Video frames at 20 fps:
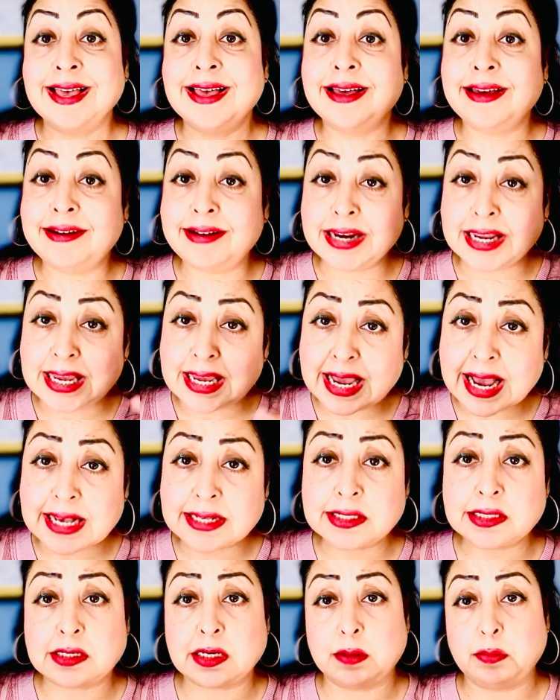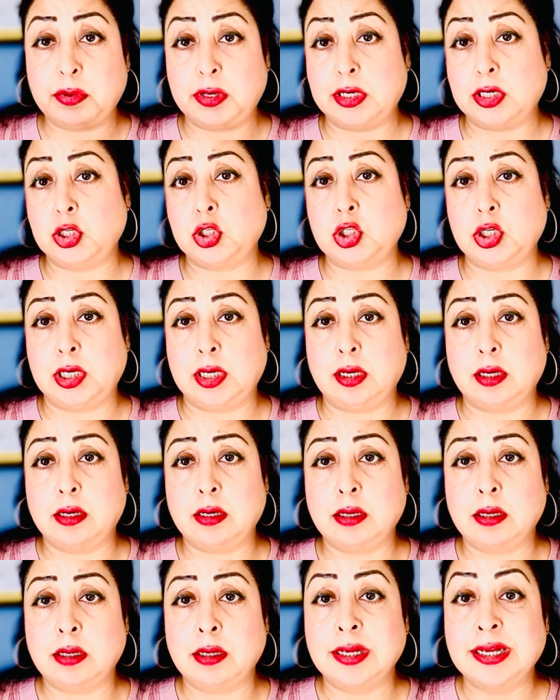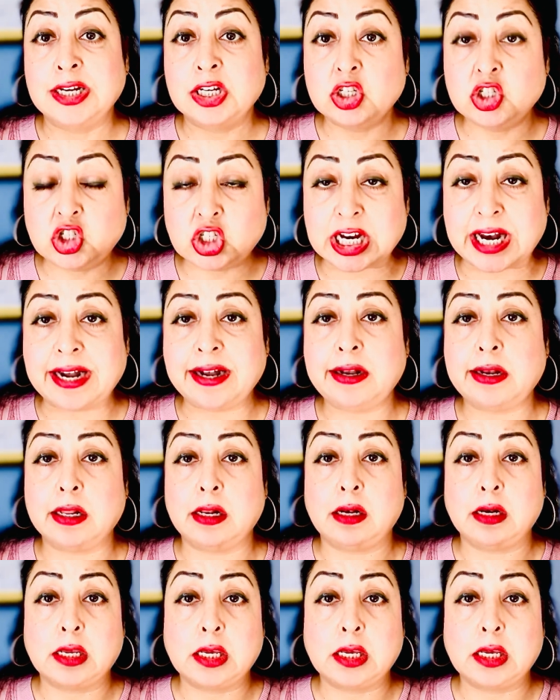Re-establishing gentle,